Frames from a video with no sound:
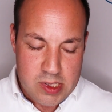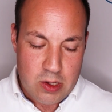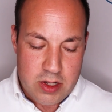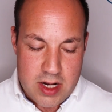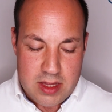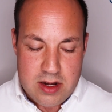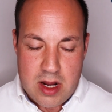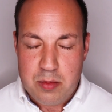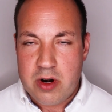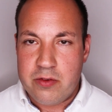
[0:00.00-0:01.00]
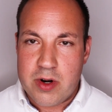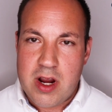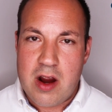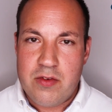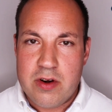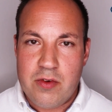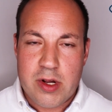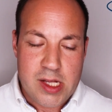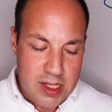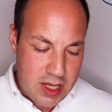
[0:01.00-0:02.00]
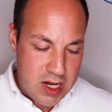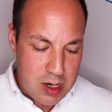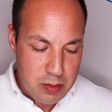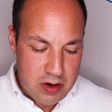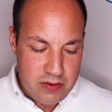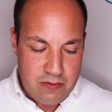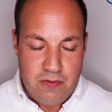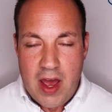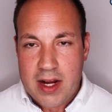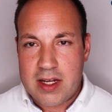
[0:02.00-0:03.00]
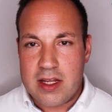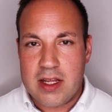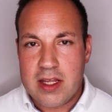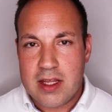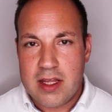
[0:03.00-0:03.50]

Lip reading: also looking at the number of recovered versus the number of infected,